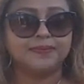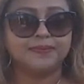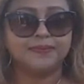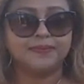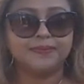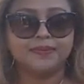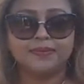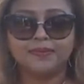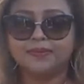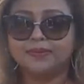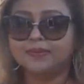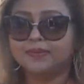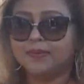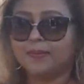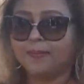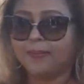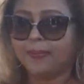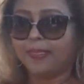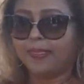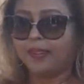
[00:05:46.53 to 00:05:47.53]

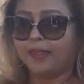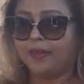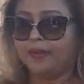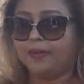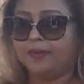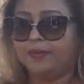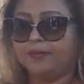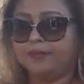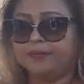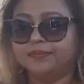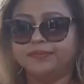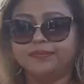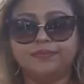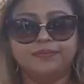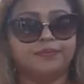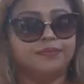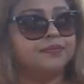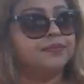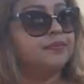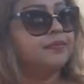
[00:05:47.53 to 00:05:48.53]

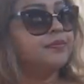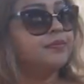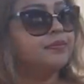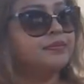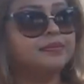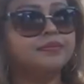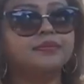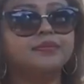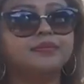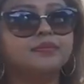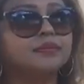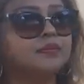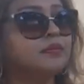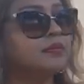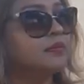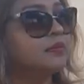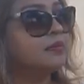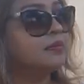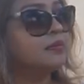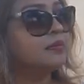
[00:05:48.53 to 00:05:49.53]

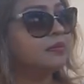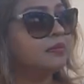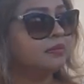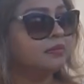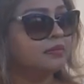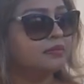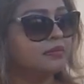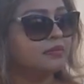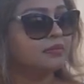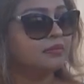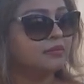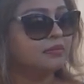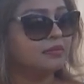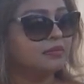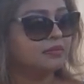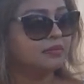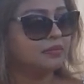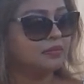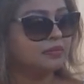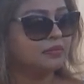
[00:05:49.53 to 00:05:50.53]

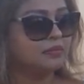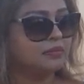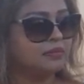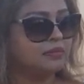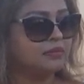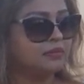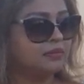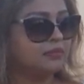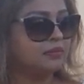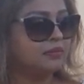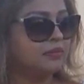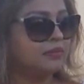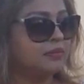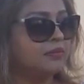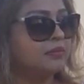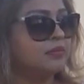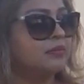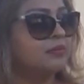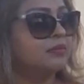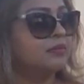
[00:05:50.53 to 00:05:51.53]

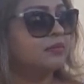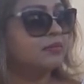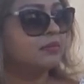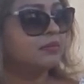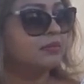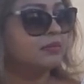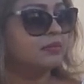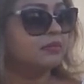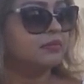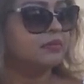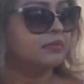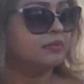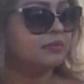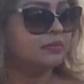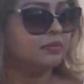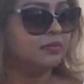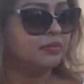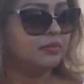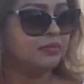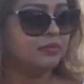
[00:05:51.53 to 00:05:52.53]

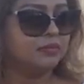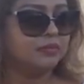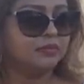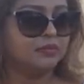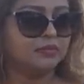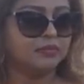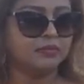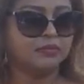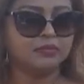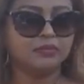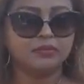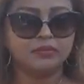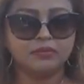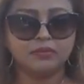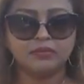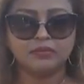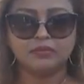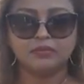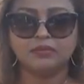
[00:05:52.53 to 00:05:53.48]
No words are spoken by the person on screen.